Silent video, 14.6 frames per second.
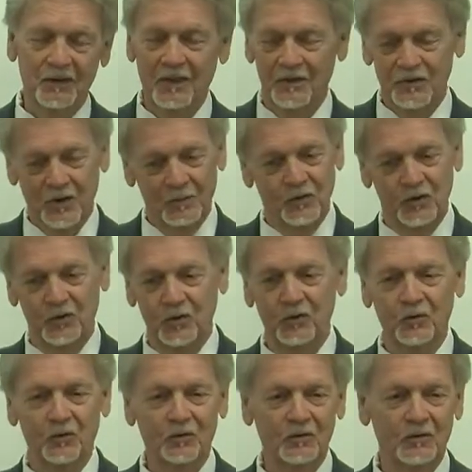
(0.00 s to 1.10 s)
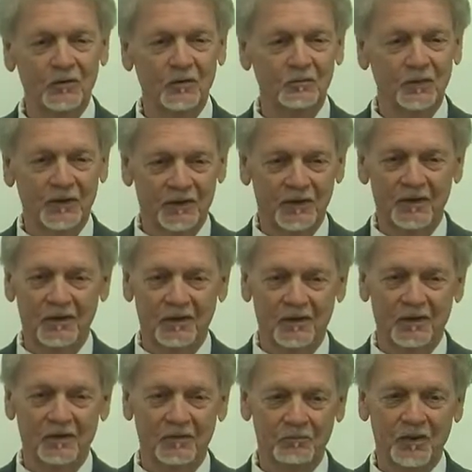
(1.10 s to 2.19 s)
And it's up to you. But,
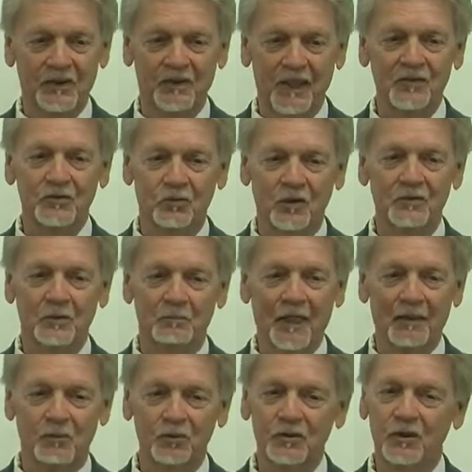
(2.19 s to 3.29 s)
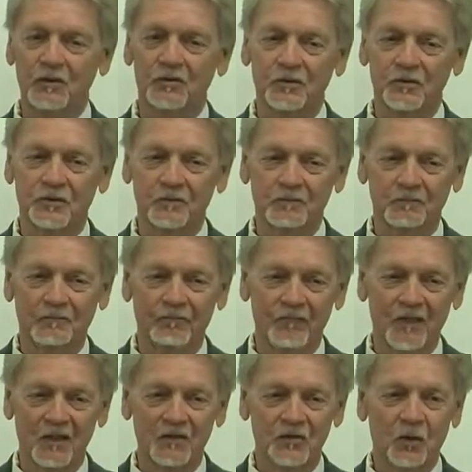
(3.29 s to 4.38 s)
but that's what the Bible teaches.
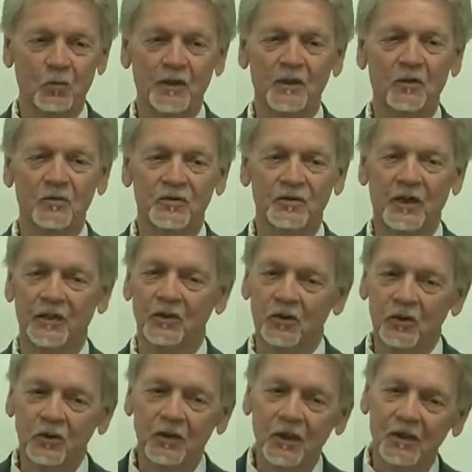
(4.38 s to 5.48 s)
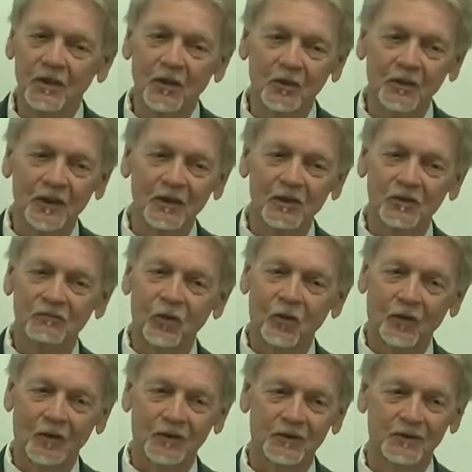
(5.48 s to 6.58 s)
So we don't say you need to go get a
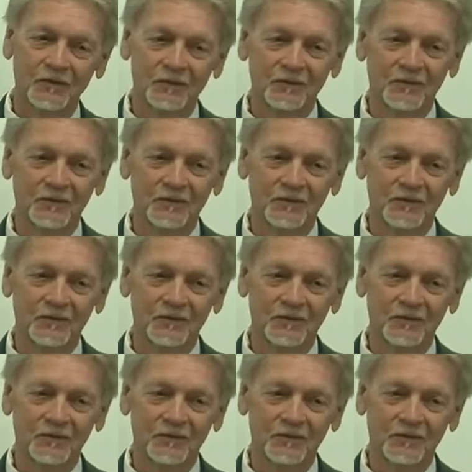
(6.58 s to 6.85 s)
divorce,